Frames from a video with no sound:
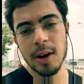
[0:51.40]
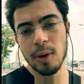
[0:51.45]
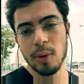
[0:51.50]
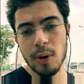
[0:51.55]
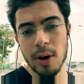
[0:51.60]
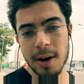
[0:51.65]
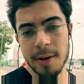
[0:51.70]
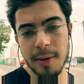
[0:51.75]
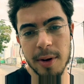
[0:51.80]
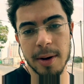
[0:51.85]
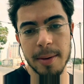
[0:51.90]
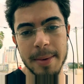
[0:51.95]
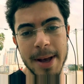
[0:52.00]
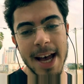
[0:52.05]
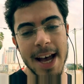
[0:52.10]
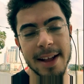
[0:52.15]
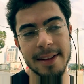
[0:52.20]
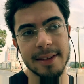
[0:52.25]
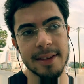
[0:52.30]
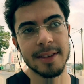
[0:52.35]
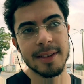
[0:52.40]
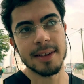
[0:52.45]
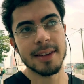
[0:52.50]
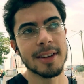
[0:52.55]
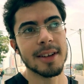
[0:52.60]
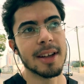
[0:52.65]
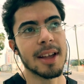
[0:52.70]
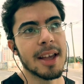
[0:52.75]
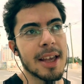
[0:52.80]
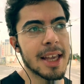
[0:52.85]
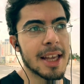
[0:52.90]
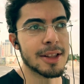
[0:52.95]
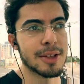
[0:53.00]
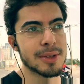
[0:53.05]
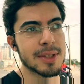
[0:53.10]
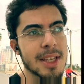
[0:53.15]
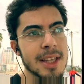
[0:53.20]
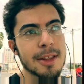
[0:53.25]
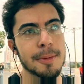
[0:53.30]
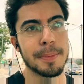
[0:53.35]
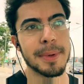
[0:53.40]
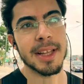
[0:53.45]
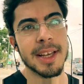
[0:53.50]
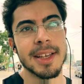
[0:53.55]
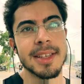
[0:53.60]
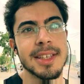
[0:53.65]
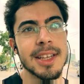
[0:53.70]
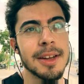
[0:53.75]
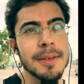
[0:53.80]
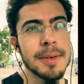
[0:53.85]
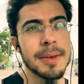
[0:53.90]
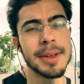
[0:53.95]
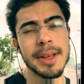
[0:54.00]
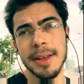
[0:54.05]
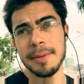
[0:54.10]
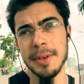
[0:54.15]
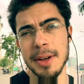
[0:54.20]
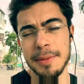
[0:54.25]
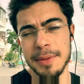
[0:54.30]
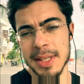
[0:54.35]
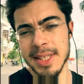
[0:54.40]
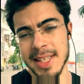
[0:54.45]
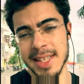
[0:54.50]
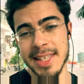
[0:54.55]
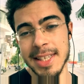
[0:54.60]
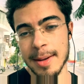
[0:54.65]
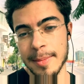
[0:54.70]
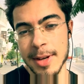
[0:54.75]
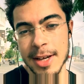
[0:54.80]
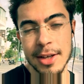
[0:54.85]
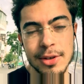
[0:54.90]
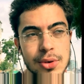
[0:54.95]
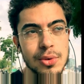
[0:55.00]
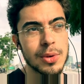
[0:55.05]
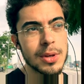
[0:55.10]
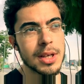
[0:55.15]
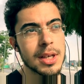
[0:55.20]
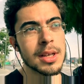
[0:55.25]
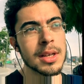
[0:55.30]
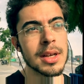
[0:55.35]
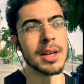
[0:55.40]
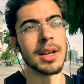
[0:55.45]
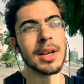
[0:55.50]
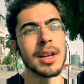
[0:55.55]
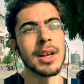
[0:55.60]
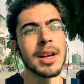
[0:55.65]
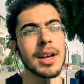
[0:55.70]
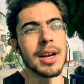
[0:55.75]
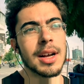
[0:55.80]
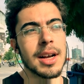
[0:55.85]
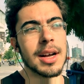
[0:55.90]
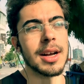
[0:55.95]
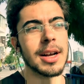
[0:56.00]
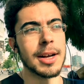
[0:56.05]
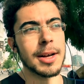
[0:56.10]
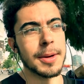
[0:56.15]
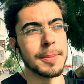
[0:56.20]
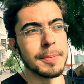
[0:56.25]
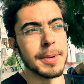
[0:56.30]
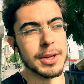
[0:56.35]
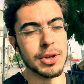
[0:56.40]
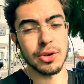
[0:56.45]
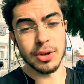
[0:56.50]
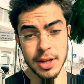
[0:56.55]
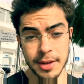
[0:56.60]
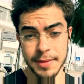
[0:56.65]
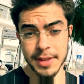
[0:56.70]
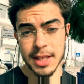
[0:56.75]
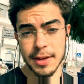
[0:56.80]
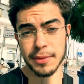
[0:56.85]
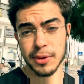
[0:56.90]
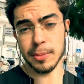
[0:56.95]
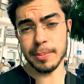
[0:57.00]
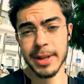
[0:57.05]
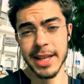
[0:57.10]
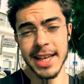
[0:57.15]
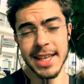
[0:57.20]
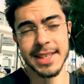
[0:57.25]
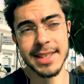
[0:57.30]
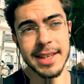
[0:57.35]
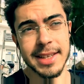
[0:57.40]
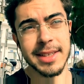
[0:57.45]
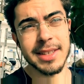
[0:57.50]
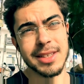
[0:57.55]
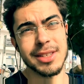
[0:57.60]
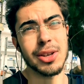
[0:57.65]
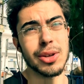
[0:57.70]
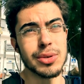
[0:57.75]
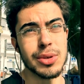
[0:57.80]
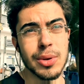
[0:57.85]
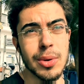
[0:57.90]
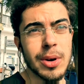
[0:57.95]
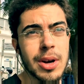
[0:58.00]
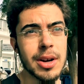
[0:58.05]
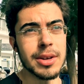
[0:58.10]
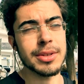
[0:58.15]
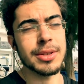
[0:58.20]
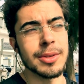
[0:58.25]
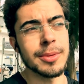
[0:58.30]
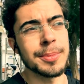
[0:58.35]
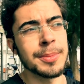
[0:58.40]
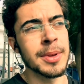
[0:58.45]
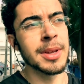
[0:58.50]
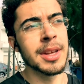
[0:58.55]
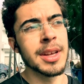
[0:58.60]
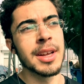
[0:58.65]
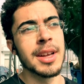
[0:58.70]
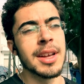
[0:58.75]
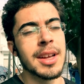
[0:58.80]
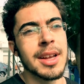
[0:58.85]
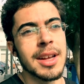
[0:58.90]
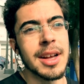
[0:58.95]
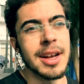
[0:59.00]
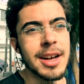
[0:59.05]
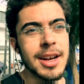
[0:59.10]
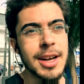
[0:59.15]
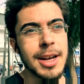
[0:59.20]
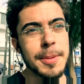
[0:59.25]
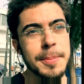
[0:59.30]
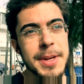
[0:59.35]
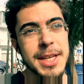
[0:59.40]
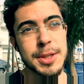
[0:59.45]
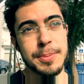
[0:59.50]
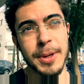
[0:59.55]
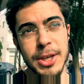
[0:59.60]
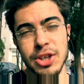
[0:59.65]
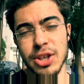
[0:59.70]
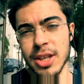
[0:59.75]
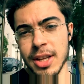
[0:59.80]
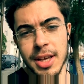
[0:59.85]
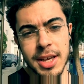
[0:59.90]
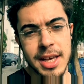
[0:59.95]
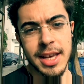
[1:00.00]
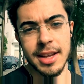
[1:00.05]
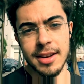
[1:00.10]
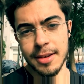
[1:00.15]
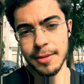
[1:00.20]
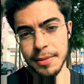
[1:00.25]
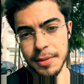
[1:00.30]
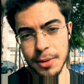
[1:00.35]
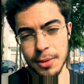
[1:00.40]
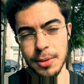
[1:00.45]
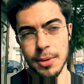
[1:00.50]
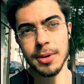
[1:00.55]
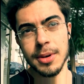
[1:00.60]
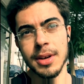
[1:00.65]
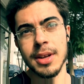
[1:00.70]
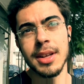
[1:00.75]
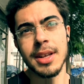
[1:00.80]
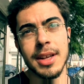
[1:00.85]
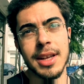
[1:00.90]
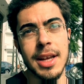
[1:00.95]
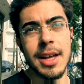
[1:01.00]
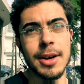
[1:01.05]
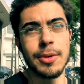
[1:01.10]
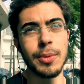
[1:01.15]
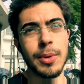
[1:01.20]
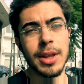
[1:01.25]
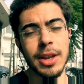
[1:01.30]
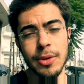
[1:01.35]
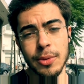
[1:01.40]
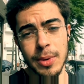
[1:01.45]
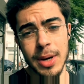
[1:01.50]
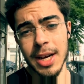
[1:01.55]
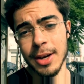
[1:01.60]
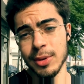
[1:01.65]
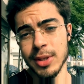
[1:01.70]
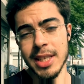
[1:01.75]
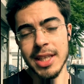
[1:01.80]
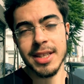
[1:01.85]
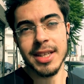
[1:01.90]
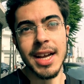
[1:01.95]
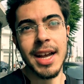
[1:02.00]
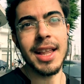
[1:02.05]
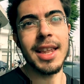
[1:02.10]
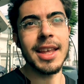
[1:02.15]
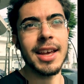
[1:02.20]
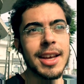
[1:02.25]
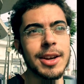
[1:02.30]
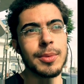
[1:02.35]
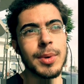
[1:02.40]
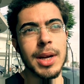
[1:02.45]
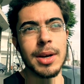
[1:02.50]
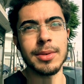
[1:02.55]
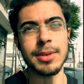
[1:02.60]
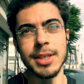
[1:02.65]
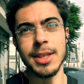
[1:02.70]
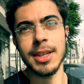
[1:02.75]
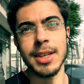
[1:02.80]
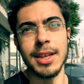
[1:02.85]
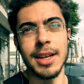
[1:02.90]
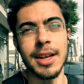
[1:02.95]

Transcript: wherever I'm at, I get to see the place, and even even if it's the same country, uh, but you live in different places. It's also awesome. Uh, but especially again, if you're, uh, you know, when I was in Thailand, when I was in